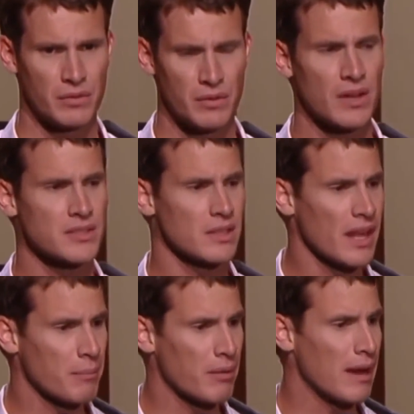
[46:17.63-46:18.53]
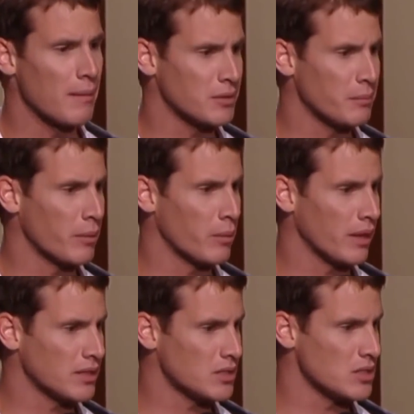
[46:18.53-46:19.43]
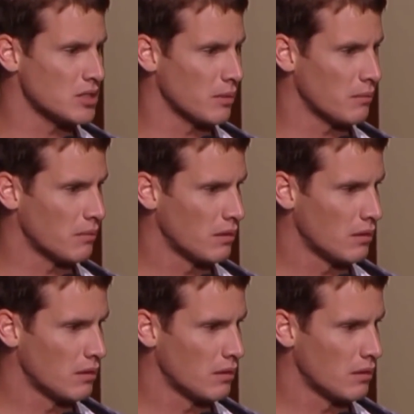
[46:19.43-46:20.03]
You've caused a lot of problems in my relationship.